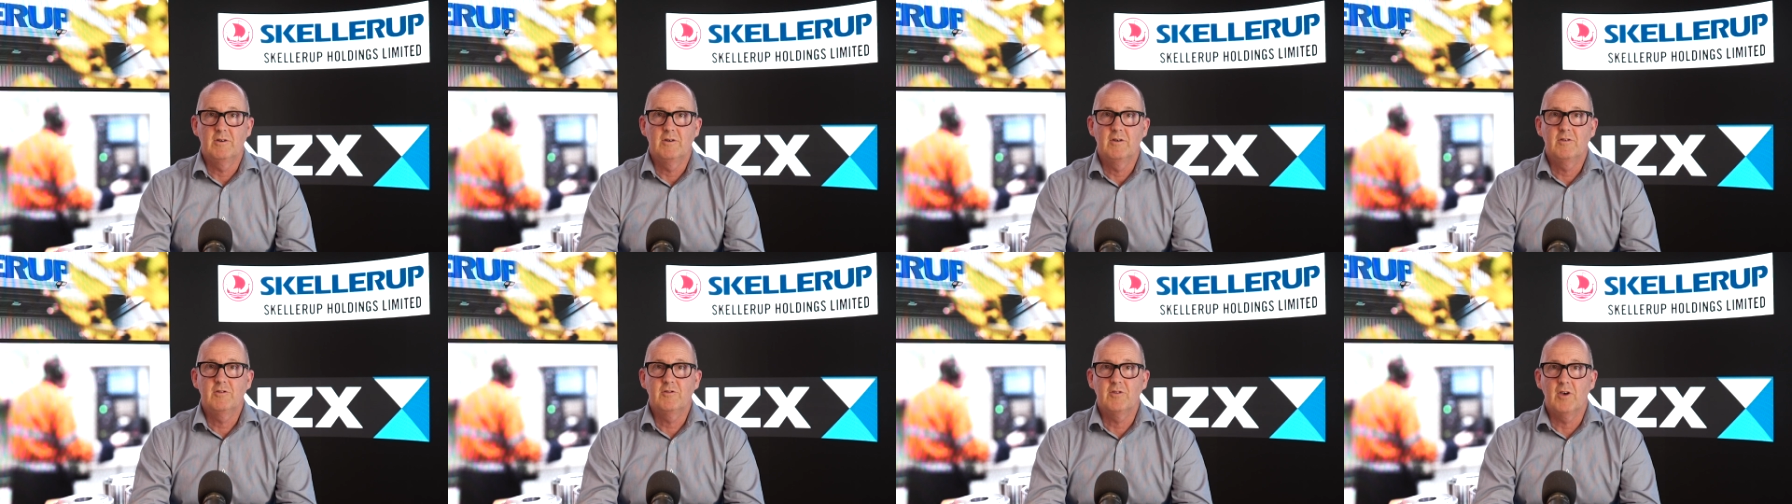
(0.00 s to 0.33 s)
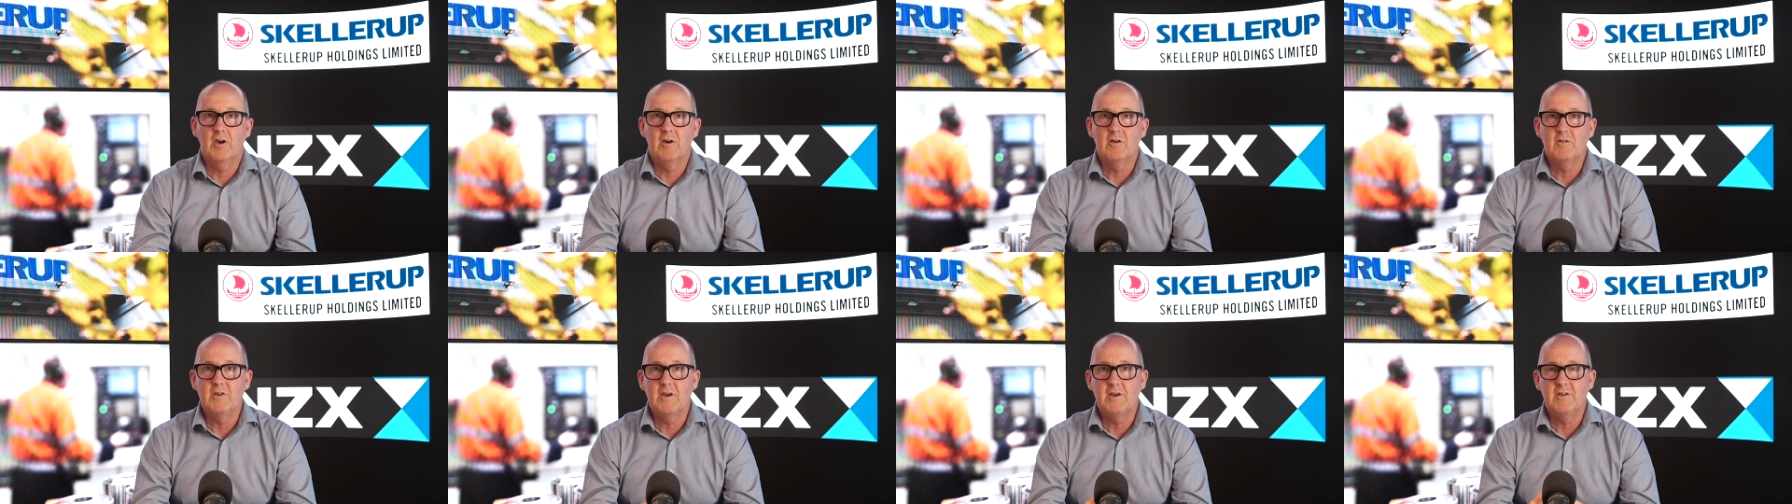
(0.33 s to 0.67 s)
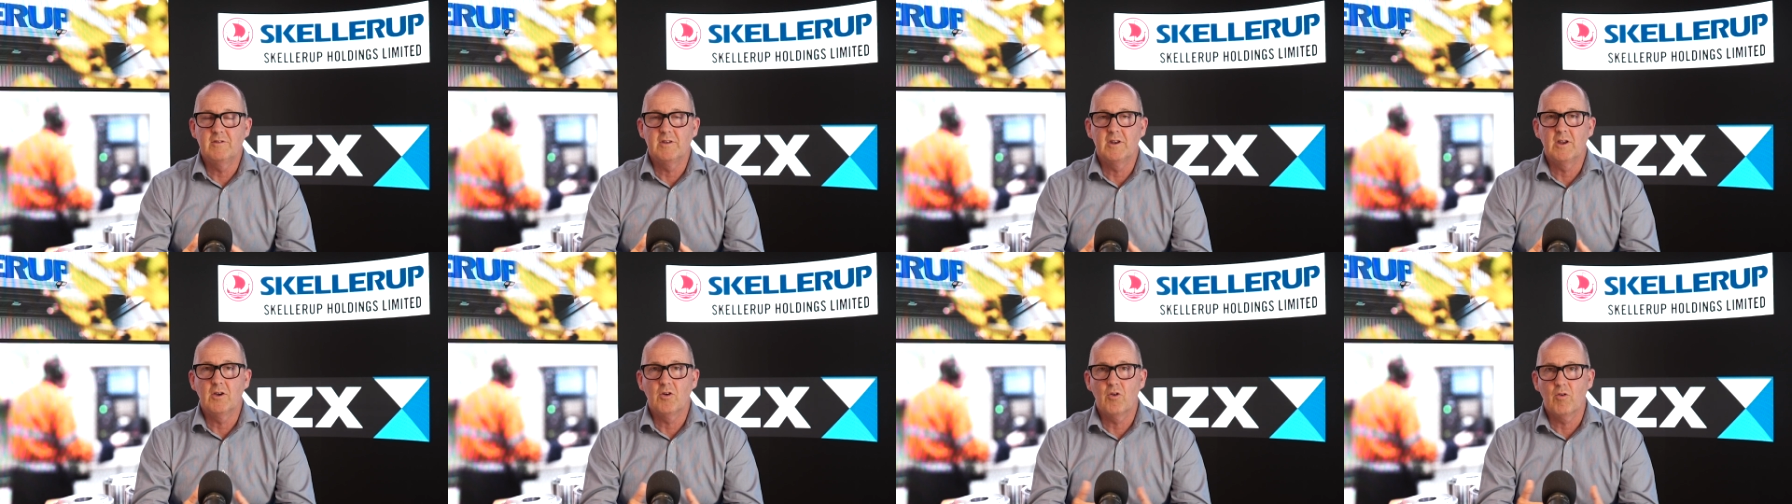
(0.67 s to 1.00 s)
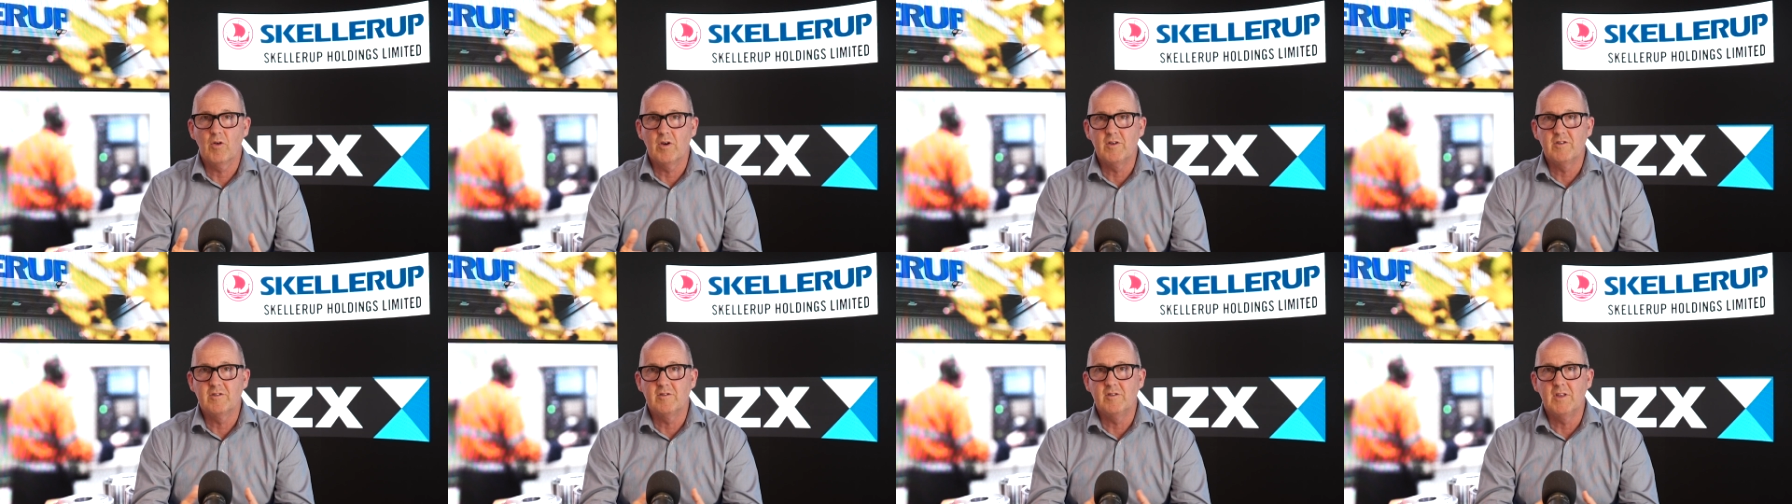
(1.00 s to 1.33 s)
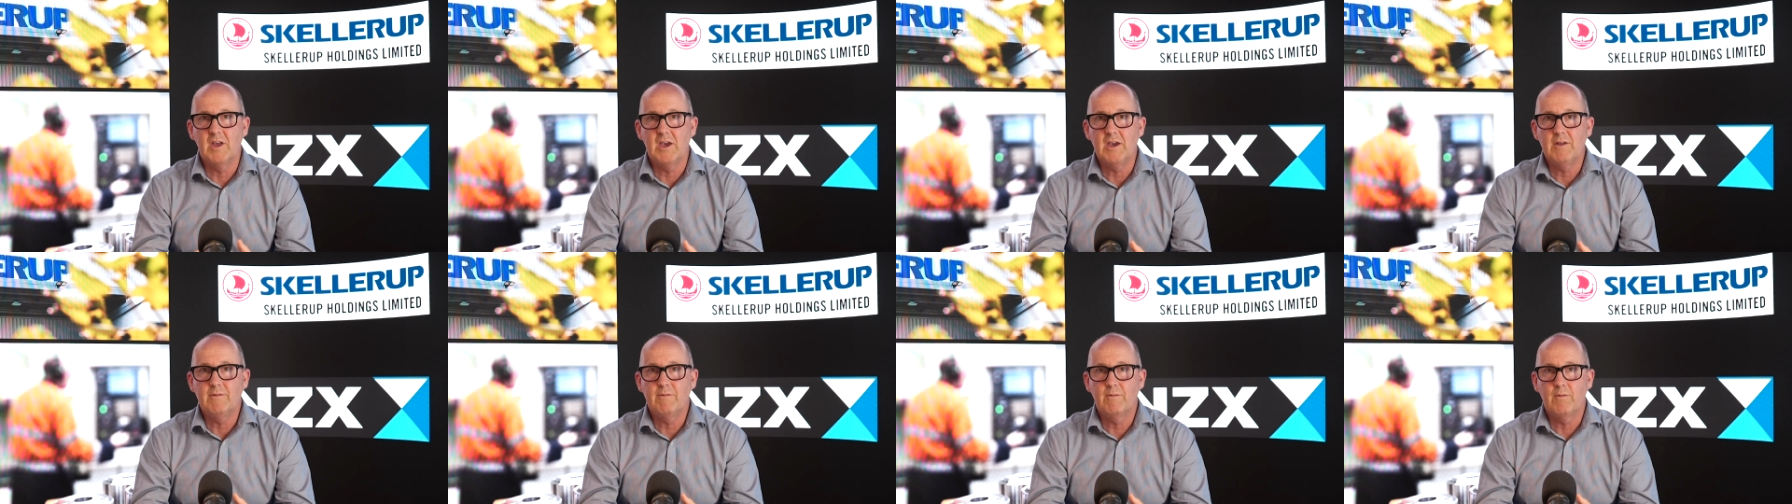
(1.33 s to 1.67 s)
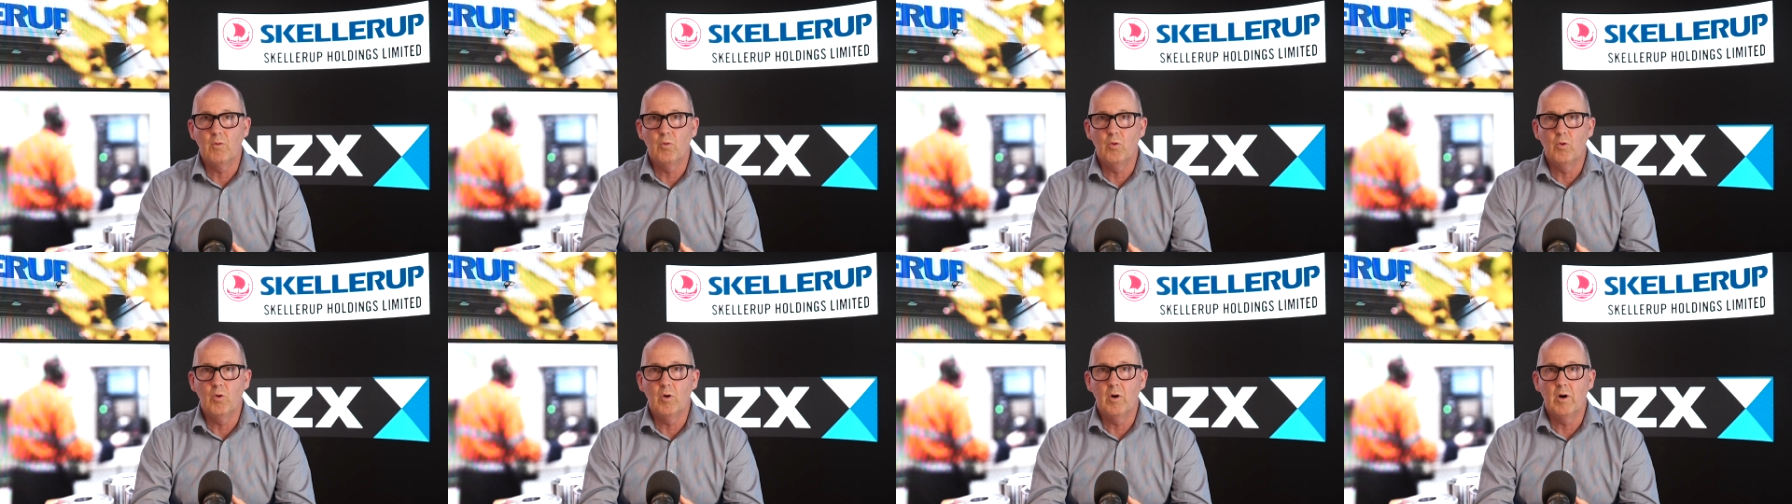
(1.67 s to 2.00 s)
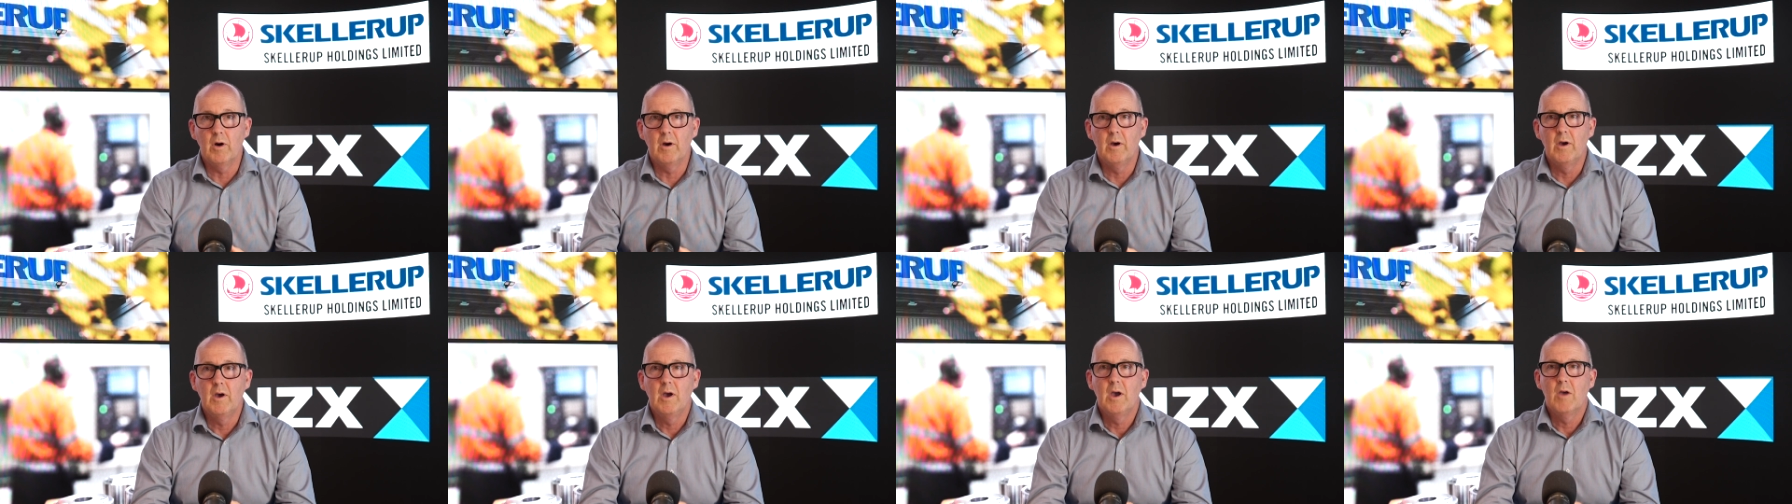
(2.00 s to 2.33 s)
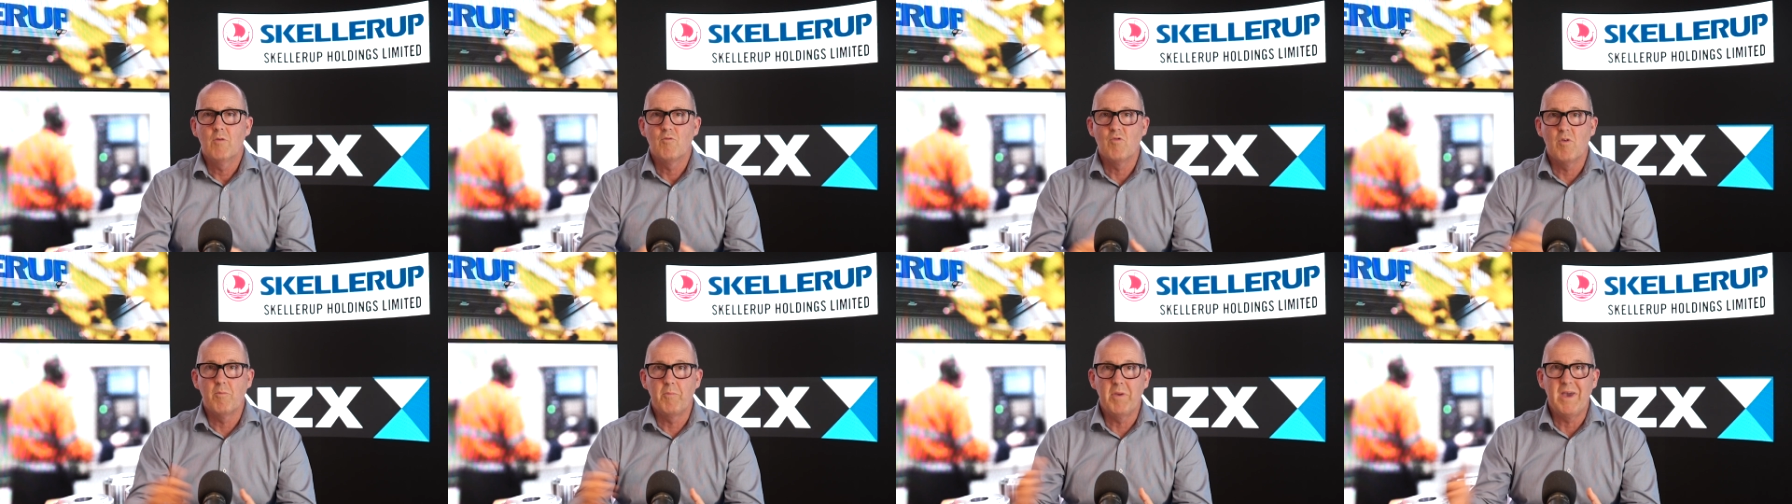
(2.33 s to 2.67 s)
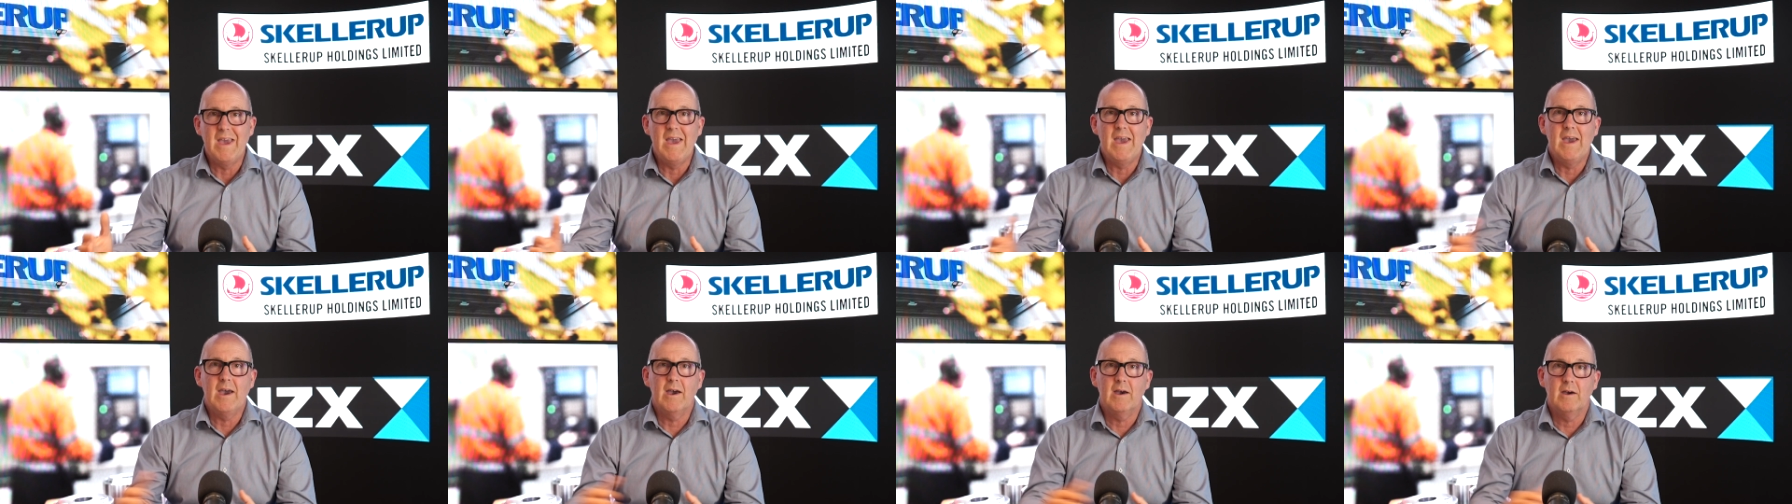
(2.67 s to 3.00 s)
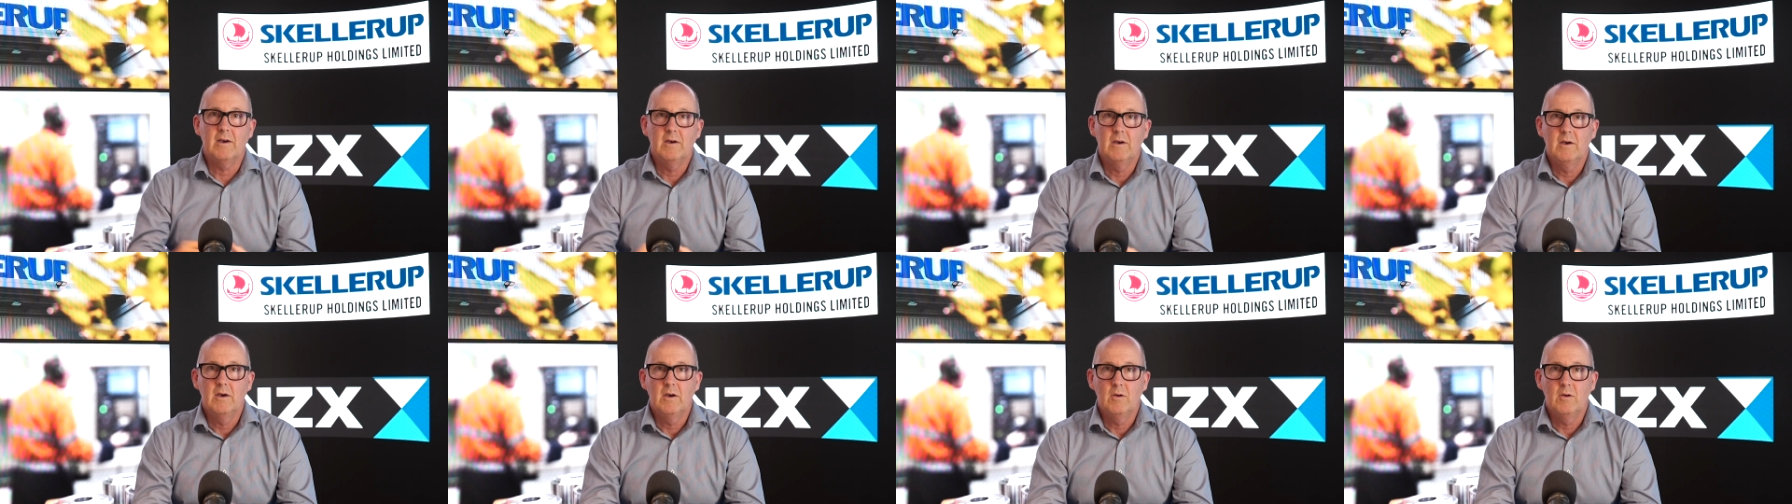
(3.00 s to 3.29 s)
So there's an increased need for repair,